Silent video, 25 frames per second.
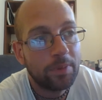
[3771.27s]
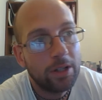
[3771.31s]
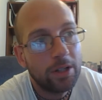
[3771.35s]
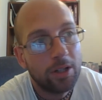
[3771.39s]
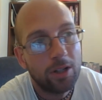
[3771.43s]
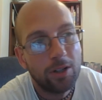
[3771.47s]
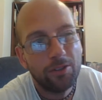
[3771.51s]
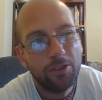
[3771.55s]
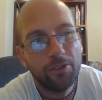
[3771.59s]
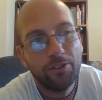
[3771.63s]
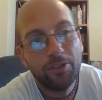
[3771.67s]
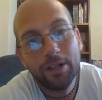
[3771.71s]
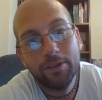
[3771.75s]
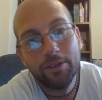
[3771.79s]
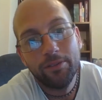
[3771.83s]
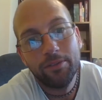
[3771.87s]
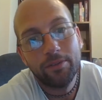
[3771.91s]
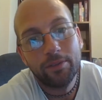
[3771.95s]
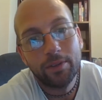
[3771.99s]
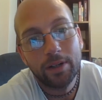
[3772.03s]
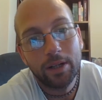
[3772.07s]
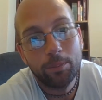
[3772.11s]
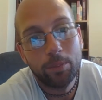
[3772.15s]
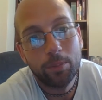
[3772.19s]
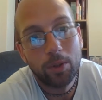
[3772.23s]
although
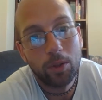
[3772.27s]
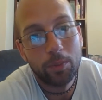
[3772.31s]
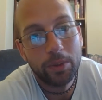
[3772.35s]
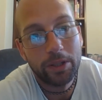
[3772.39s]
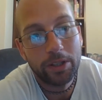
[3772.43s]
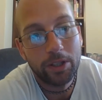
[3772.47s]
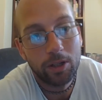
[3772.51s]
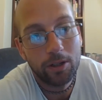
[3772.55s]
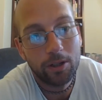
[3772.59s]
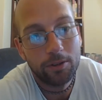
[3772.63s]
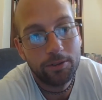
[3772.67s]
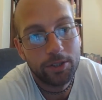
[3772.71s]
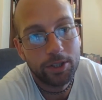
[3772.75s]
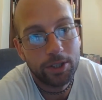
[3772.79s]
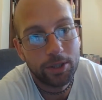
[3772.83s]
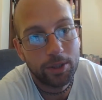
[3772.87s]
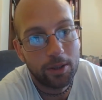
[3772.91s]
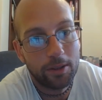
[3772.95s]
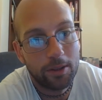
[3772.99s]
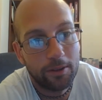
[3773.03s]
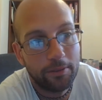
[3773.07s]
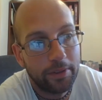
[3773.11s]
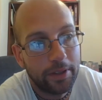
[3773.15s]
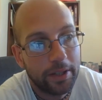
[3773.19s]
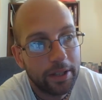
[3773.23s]
they're probably the offshoot
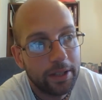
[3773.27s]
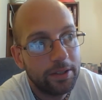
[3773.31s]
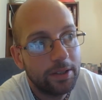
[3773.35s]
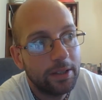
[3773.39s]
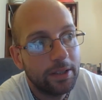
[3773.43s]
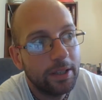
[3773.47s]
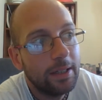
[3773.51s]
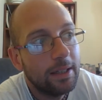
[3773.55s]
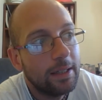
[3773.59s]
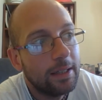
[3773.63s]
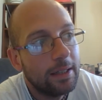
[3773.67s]
of this.